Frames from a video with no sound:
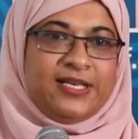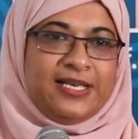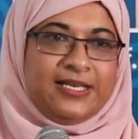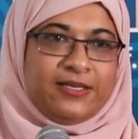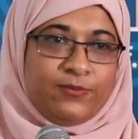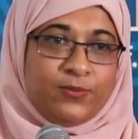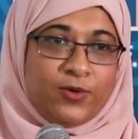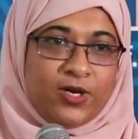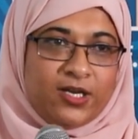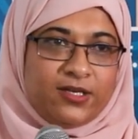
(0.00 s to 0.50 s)

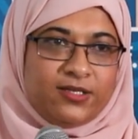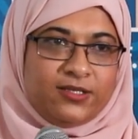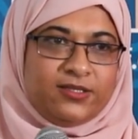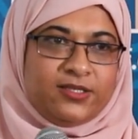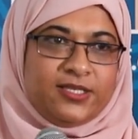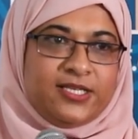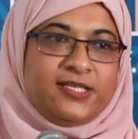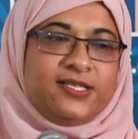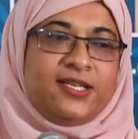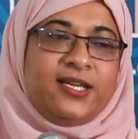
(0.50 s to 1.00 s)

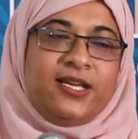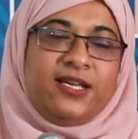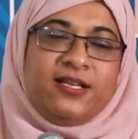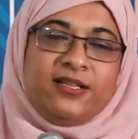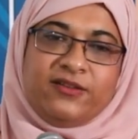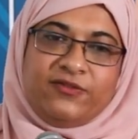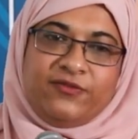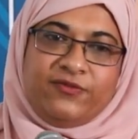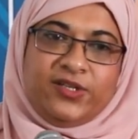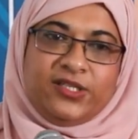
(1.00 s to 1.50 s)
laboratories
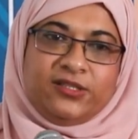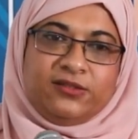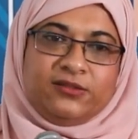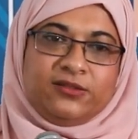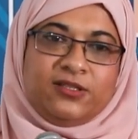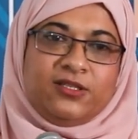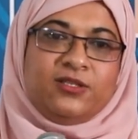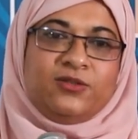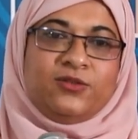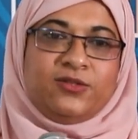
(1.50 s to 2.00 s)
in the
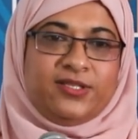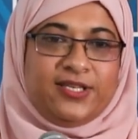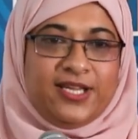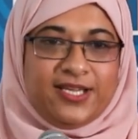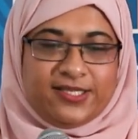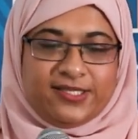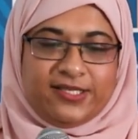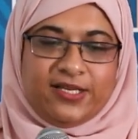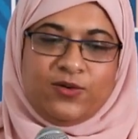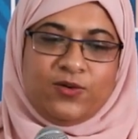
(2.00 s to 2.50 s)
field to
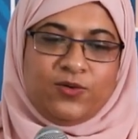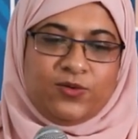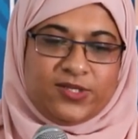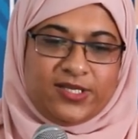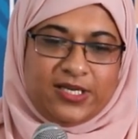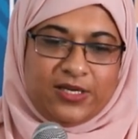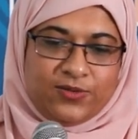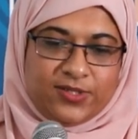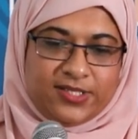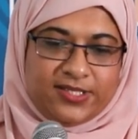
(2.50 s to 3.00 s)
test
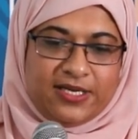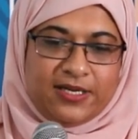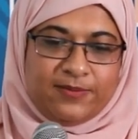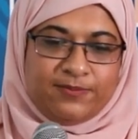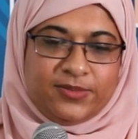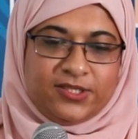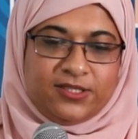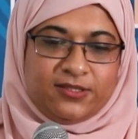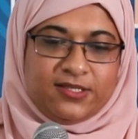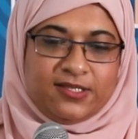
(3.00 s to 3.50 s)
our
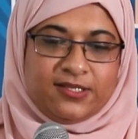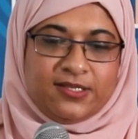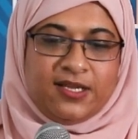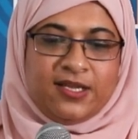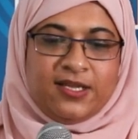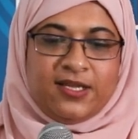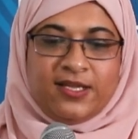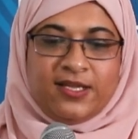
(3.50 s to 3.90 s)
samples